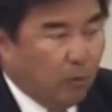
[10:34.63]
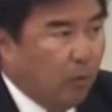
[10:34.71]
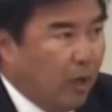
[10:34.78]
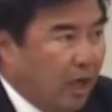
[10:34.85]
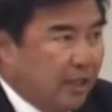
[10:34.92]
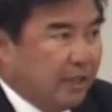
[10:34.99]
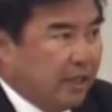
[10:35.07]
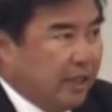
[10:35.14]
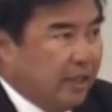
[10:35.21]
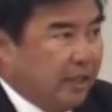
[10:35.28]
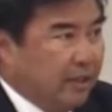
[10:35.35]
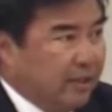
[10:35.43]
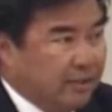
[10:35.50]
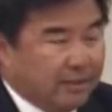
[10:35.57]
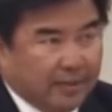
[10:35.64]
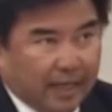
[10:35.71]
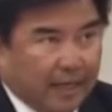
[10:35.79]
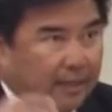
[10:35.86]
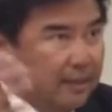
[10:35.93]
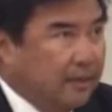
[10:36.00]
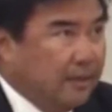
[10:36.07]
a water heater. It's
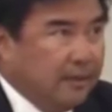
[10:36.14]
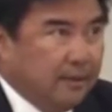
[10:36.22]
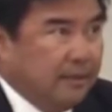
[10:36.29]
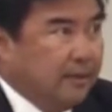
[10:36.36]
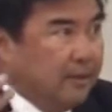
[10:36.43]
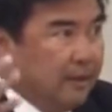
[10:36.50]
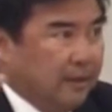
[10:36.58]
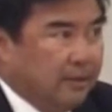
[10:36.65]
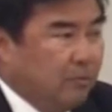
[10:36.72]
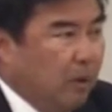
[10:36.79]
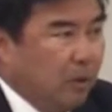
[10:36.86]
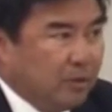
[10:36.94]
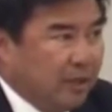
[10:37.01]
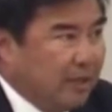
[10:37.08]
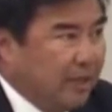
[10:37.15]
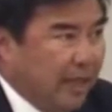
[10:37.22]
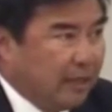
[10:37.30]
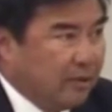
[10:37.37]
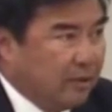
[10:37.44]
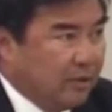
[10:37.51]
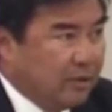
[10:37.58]
not a smoke
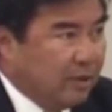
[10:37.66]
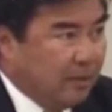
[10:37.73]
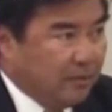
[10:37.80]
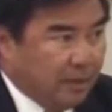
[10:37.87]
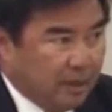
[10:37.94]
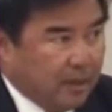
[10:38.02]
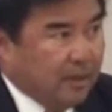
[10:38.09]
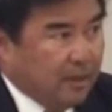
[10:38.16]
detector or something.